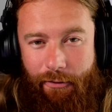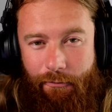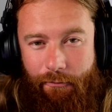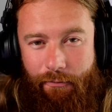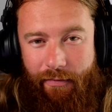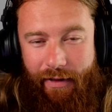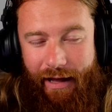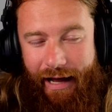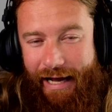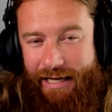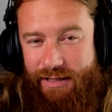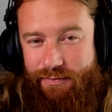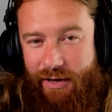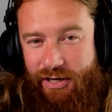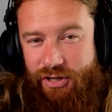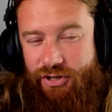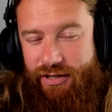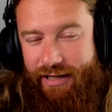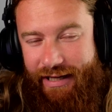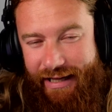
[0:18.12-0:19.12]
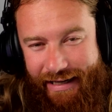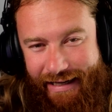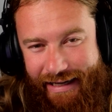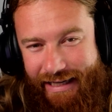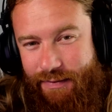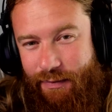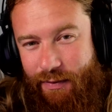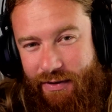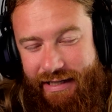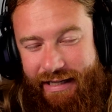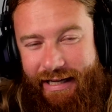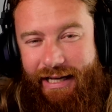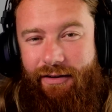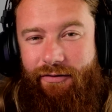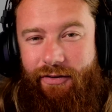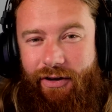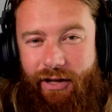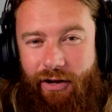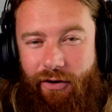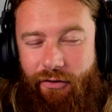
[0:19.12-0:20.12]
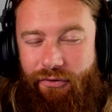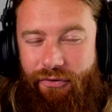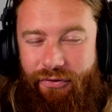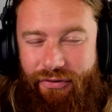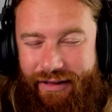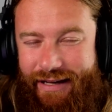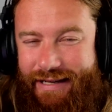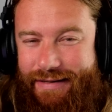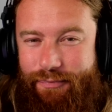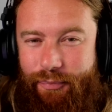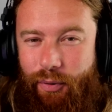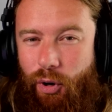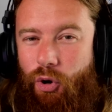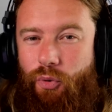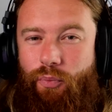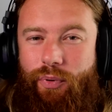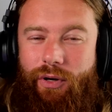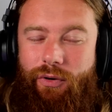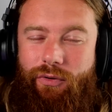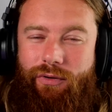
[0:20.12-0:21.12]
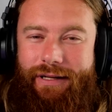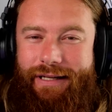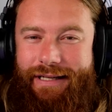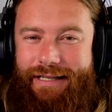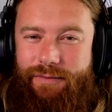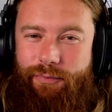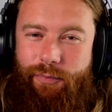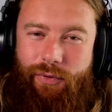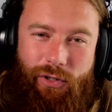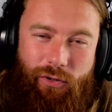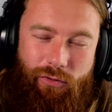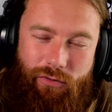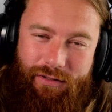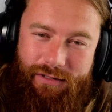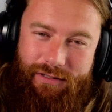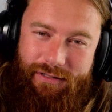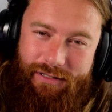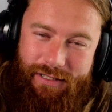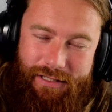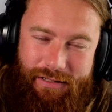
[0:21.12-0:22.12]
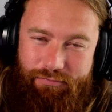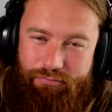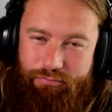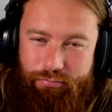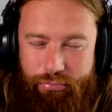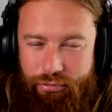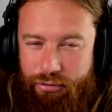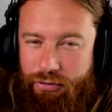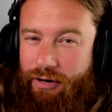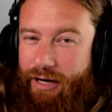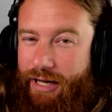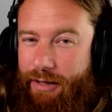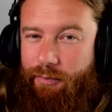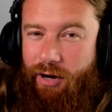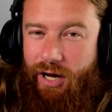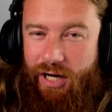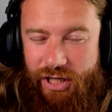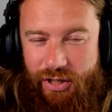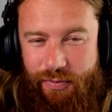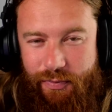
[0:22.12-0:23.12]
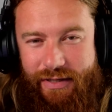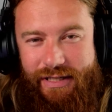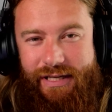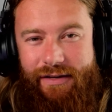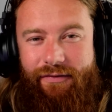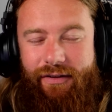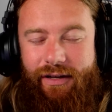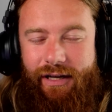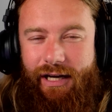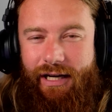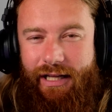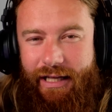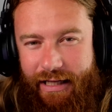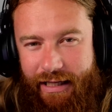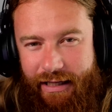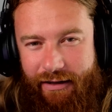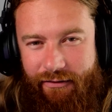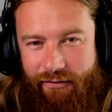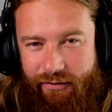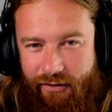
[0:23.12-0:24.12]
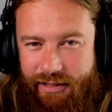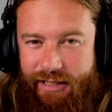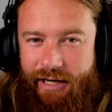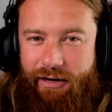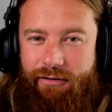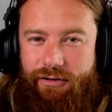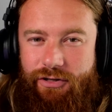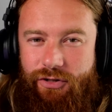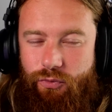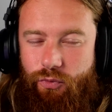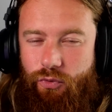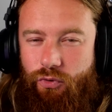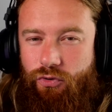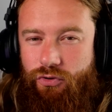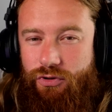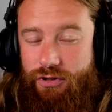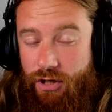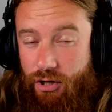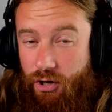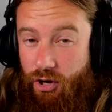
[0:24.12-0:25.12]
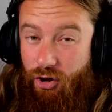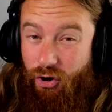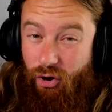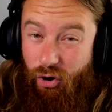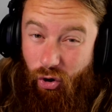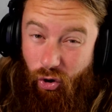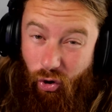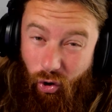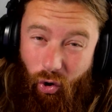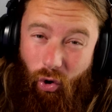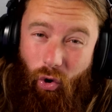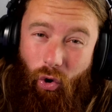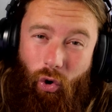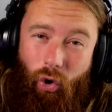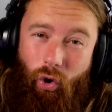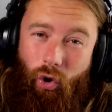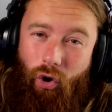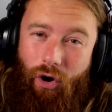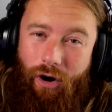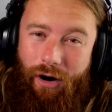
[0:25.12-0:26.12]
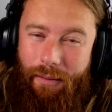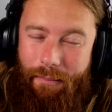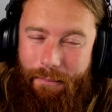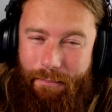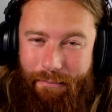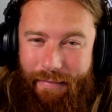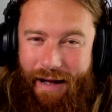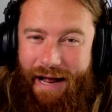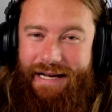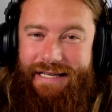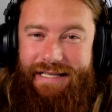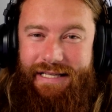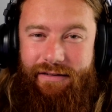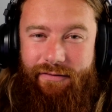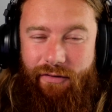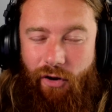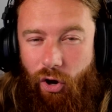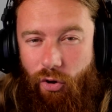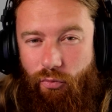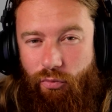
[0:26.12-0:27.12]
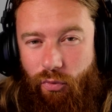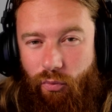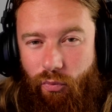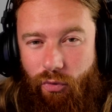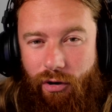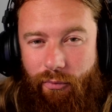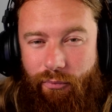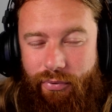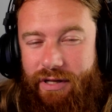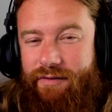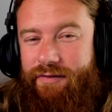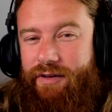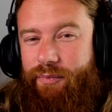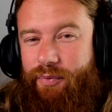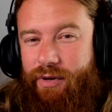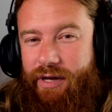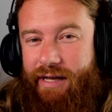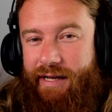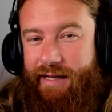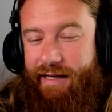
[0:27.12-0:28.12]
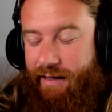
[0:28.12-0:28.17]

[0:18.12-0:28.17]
As mentioned, in this particular video, this bow build is built pretty much specifically for territory wars or massive open world PvP,